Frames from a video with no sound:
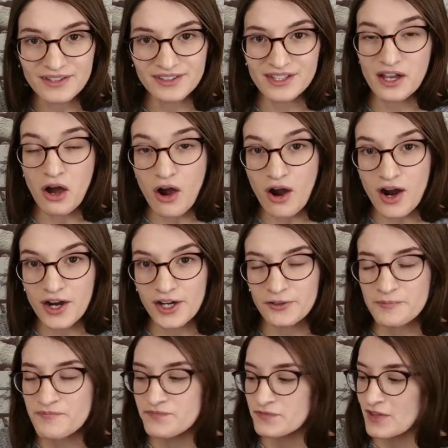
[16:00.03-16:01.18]
as they
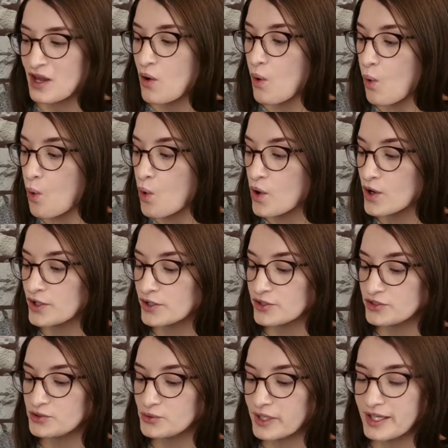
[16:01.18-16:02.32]
are, or
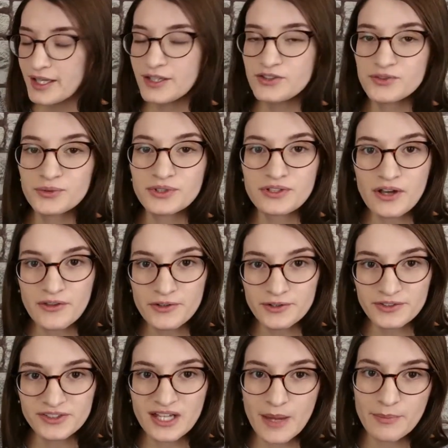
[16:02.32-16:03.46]
you can do
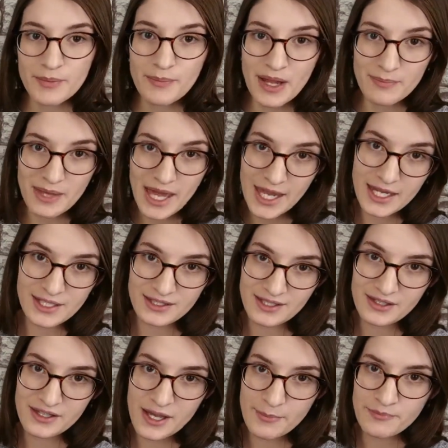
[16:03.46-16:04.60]
another step by
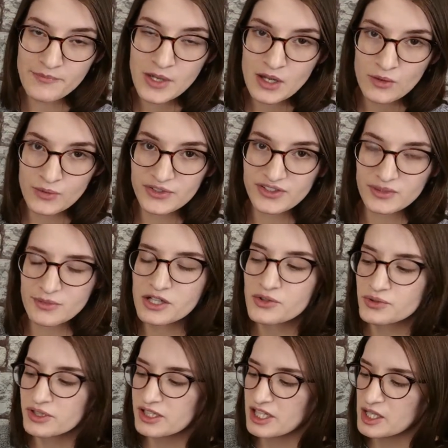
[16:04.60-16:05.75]
painting them. With some
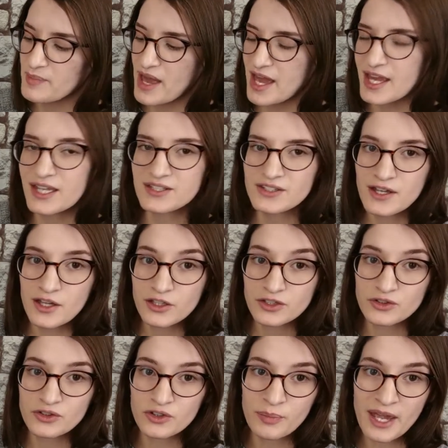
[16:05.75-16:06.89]
acrylic paint,
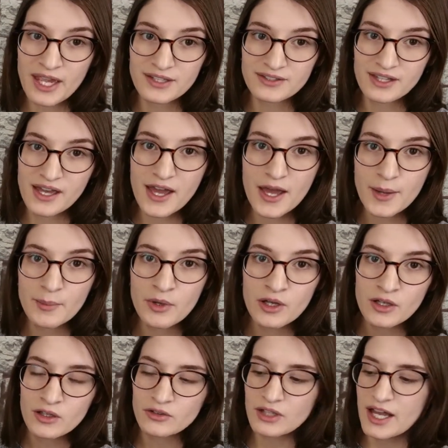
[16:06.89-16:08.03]
you could paint them
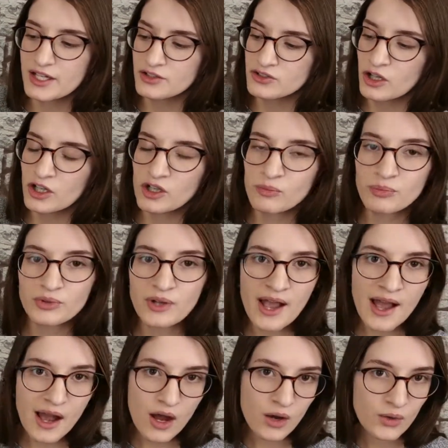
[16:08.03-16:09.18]
like dark
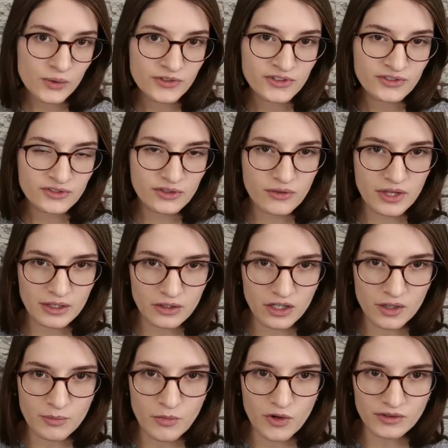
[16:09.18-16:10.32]
browns so they
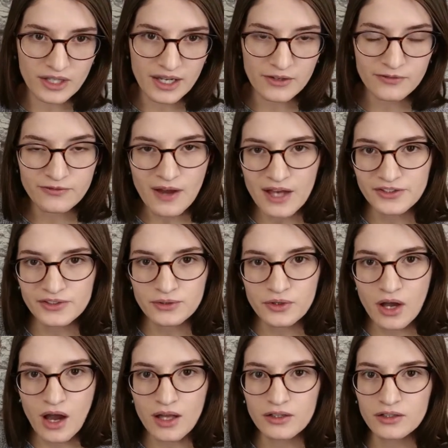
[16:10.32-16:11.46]
look more like fossil
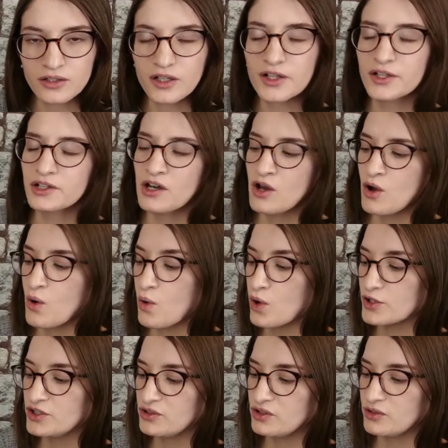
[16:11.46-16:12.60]
colored,
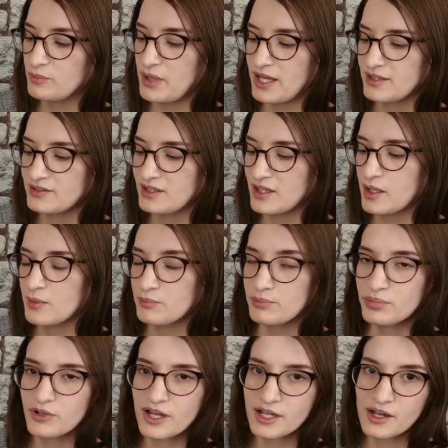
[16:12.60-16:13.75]
or you could paint them
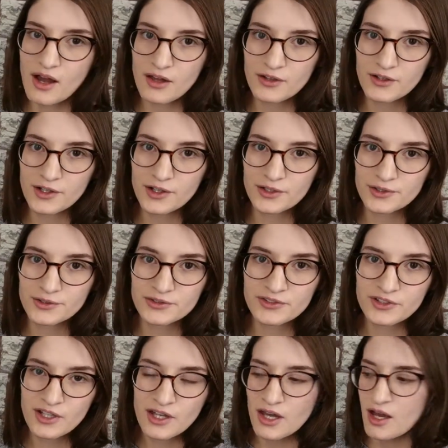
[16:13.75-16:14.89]
bright colors,